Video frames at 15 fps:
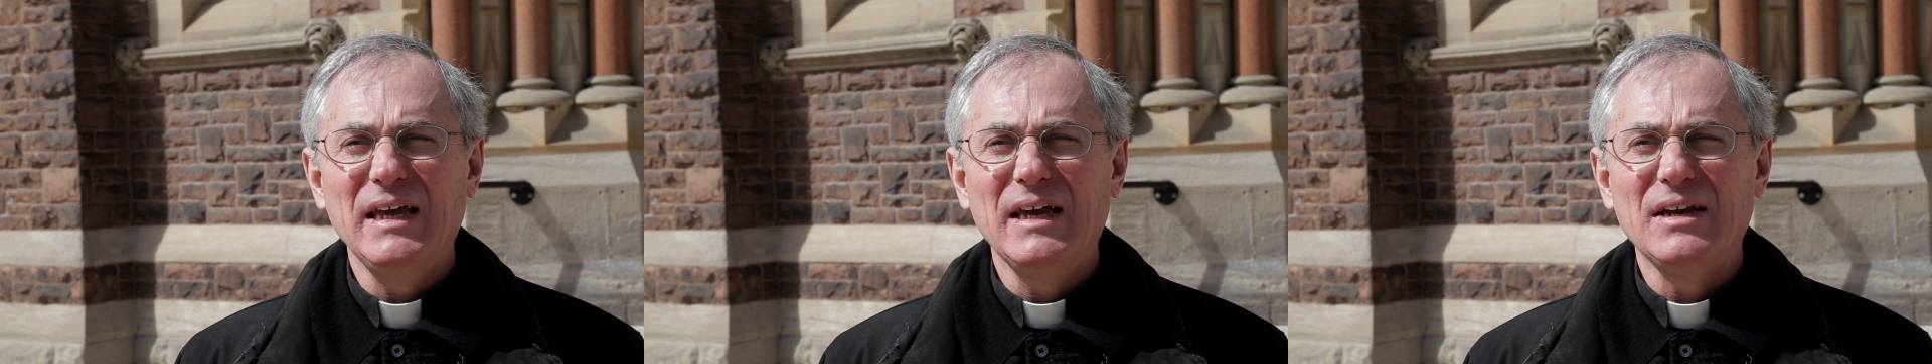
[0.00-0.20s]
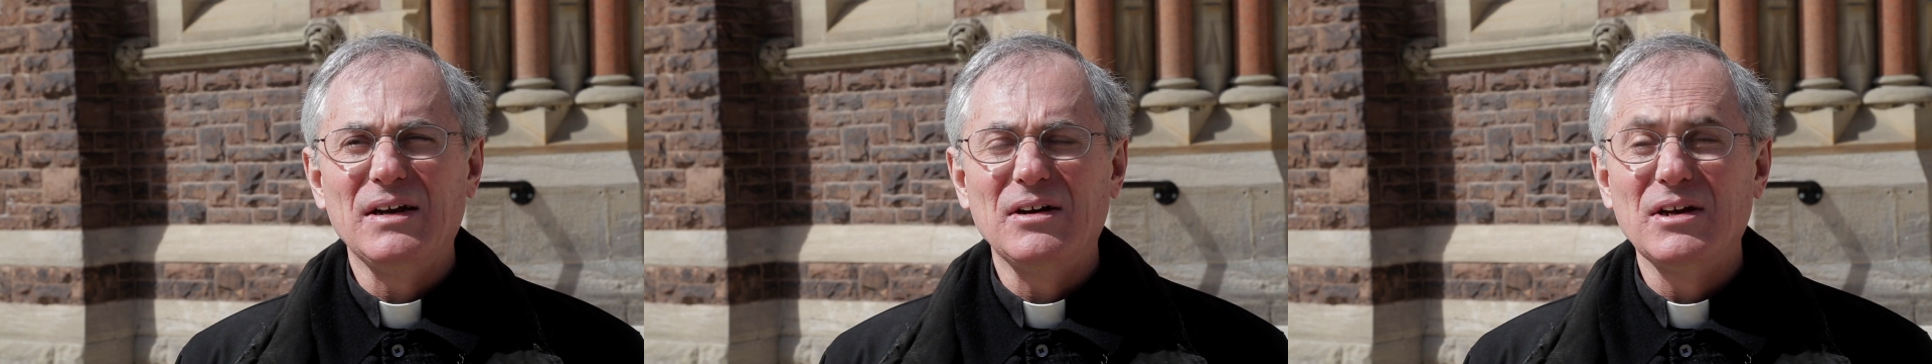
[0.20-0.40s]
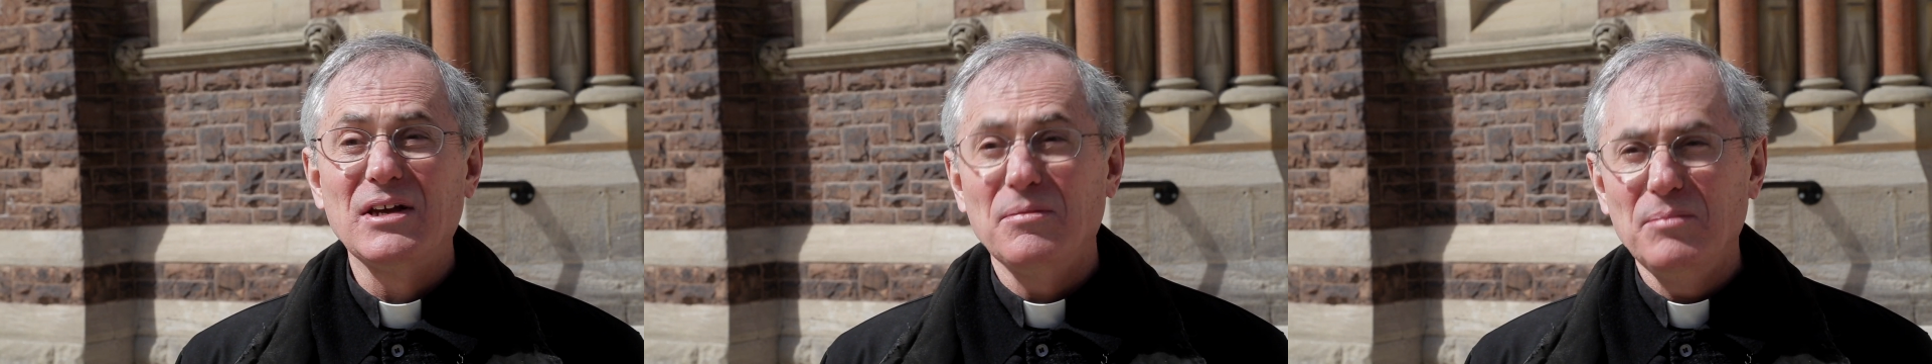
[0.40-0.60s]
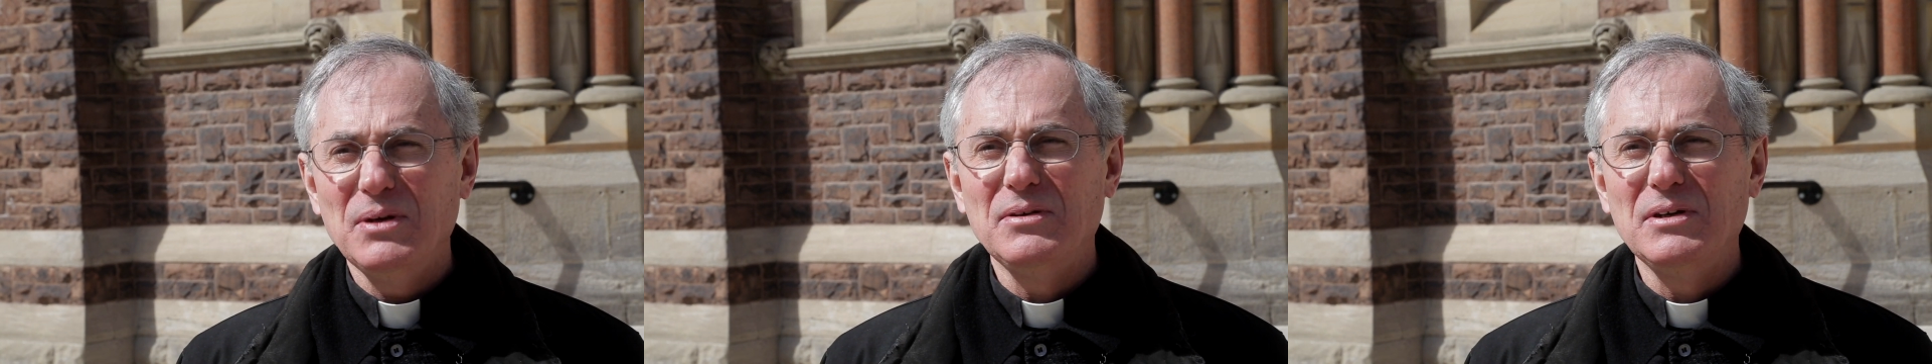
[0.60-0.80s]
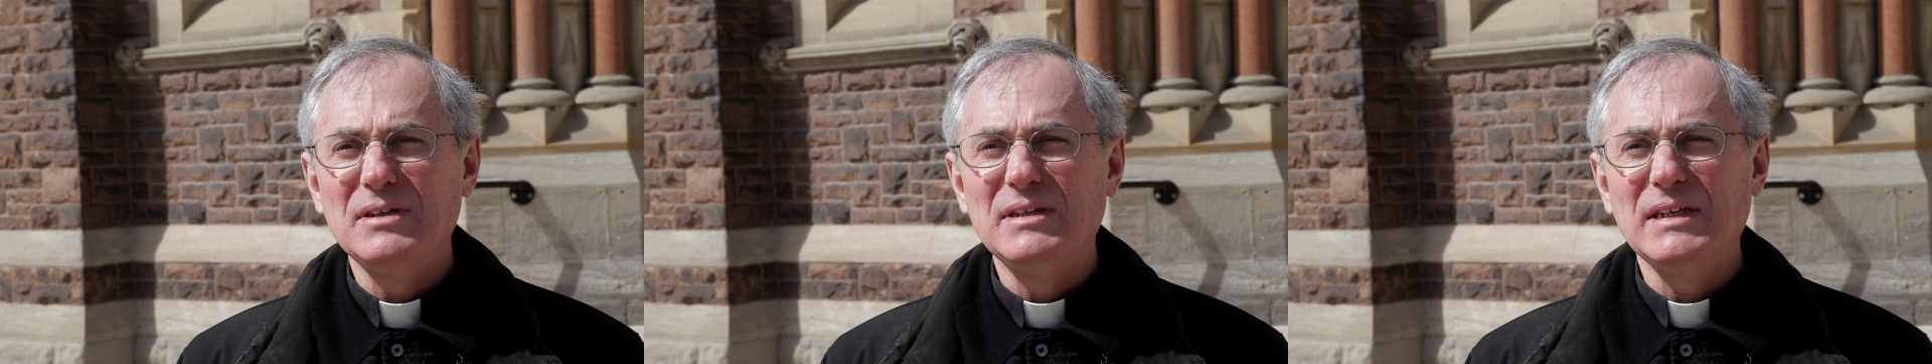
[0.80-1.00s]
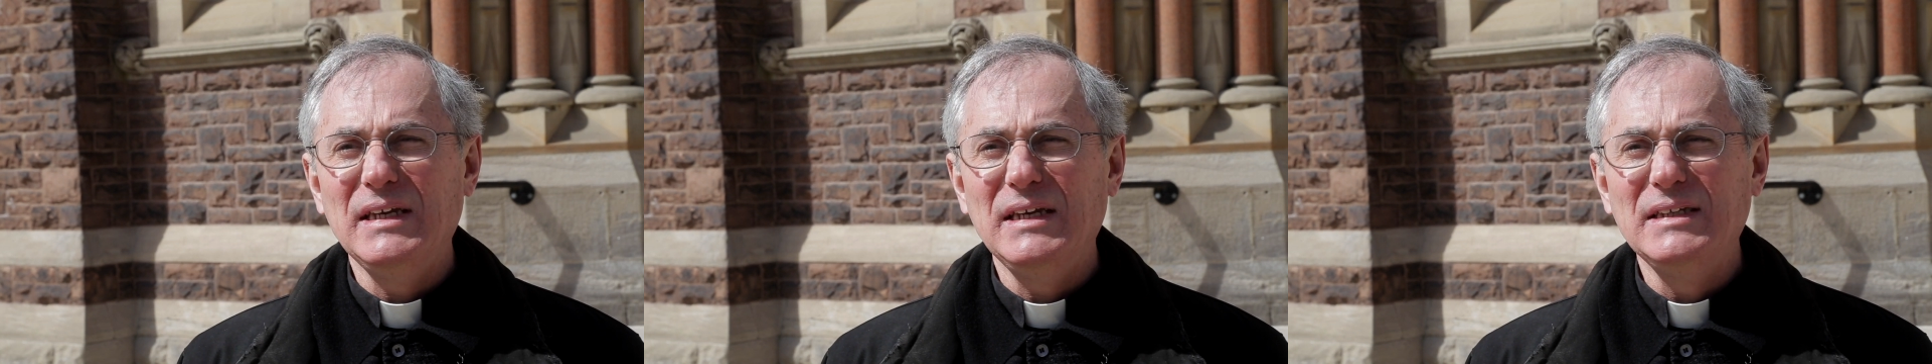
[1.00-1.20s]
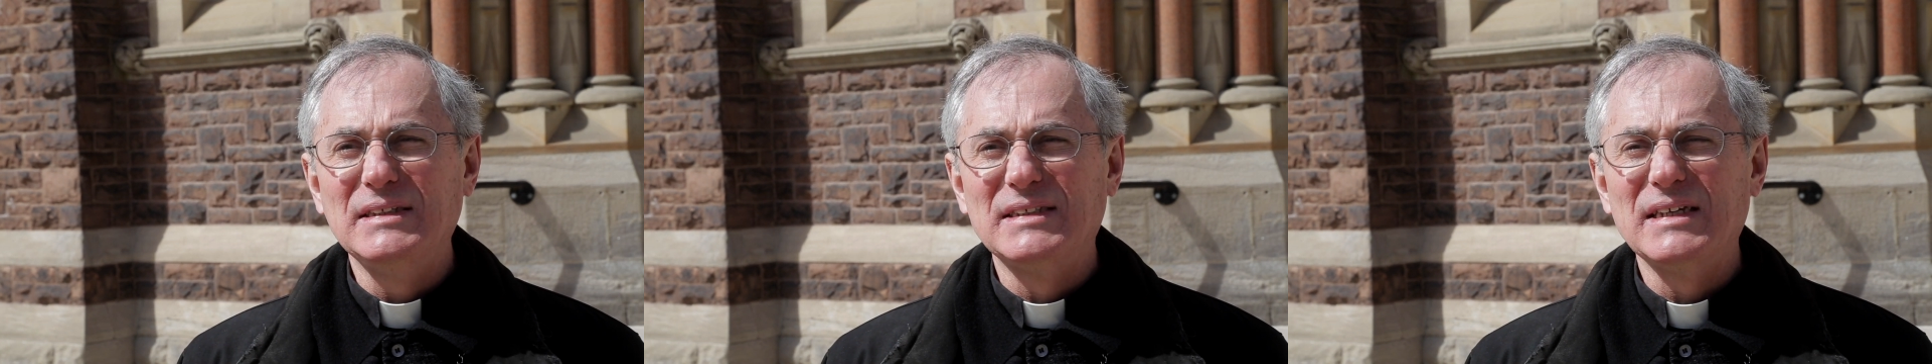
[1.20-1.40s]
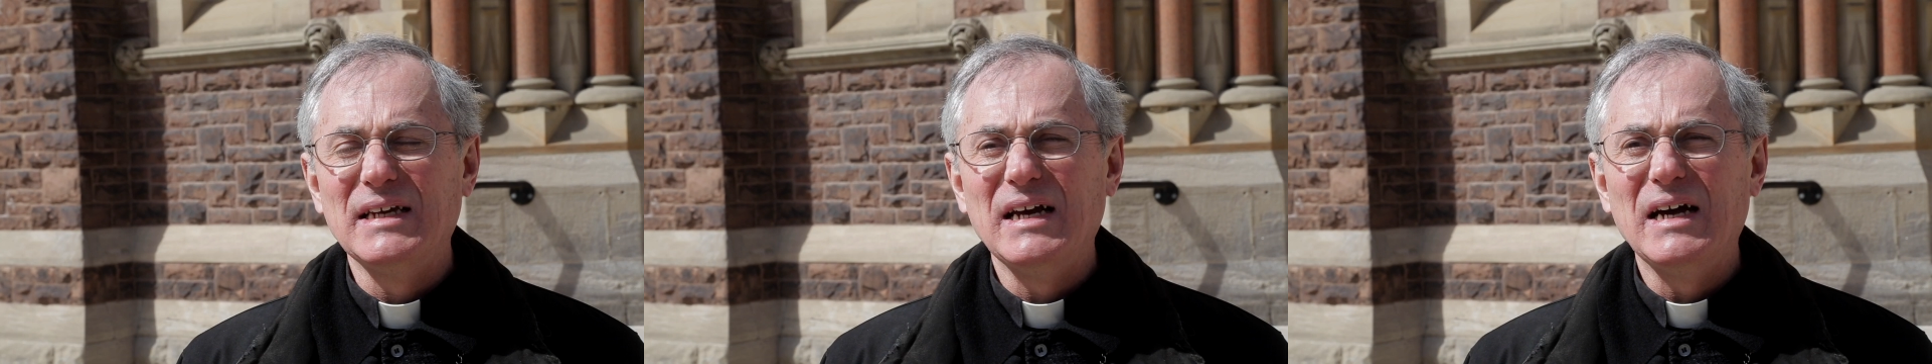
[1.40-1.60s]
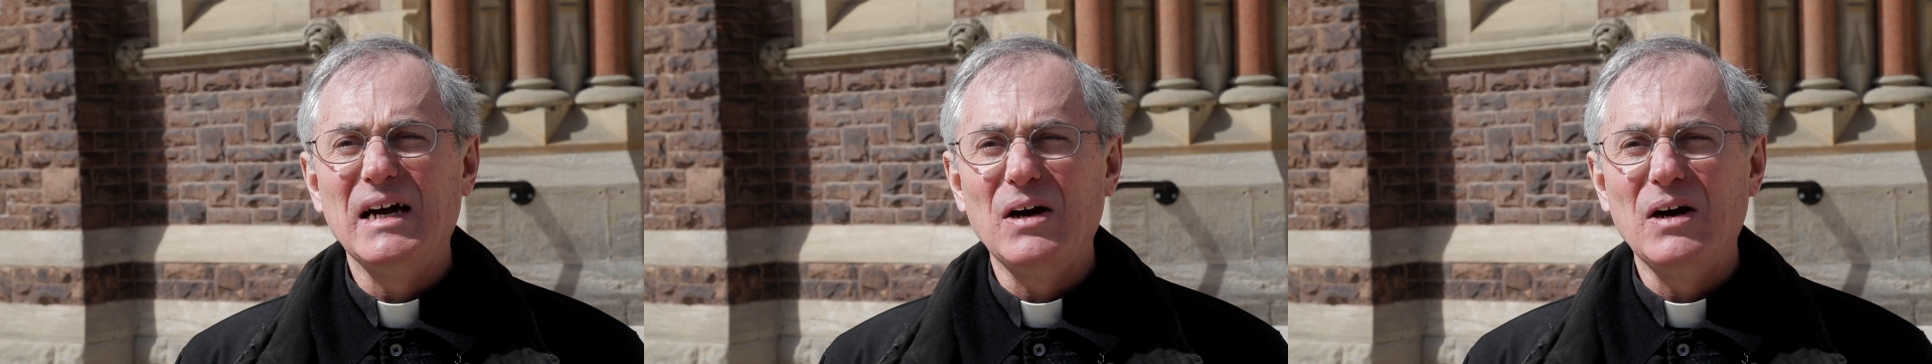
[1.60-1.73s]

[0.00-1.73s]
in our communities,